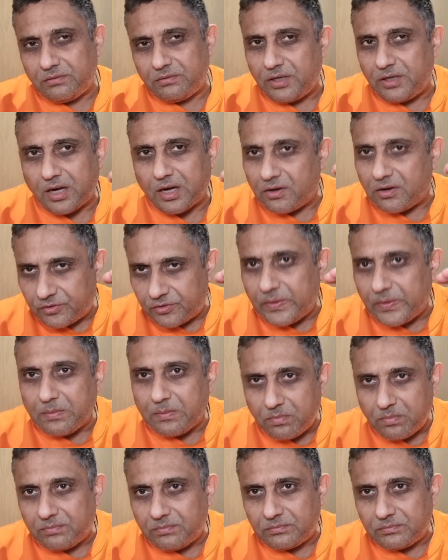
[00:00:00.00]

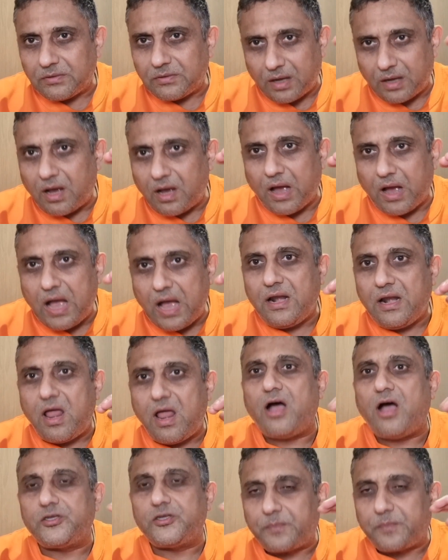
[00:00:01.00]
doing a
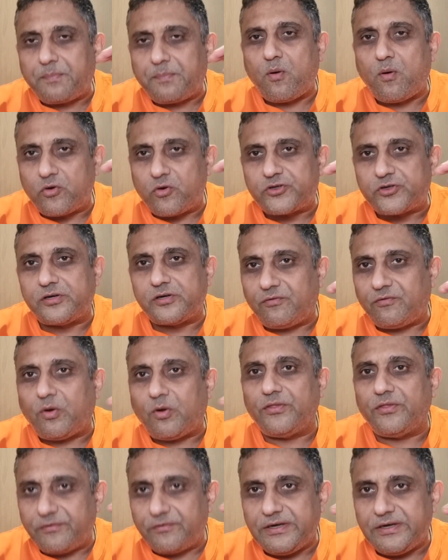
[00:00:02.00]
large proportion of what the